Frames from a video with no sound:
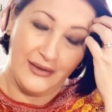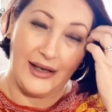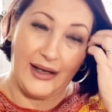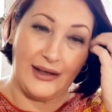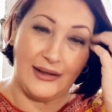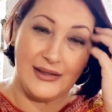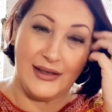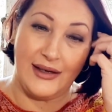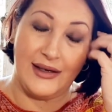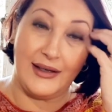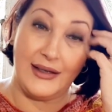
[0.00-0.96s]
And
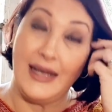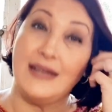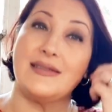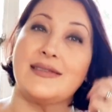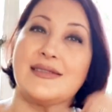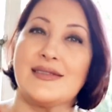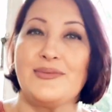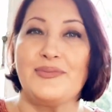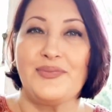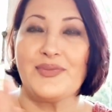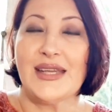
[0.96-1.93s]
yes,
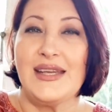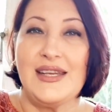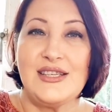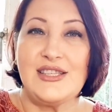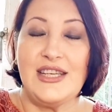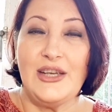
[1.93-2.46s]
see